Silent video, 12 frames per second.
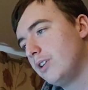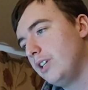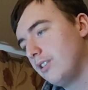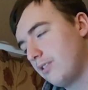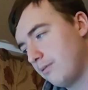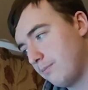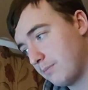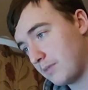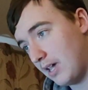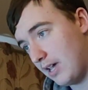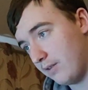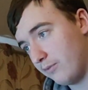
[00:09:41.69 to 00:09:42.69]
20th
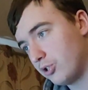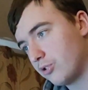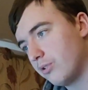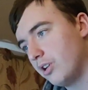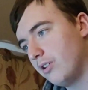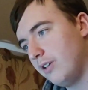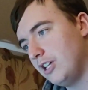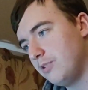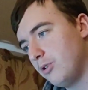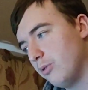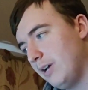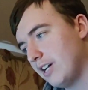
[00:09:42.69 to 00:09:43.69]
anniversary on
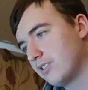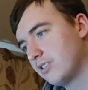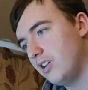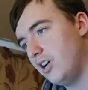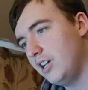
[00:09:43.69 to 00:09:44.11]
HBO Max?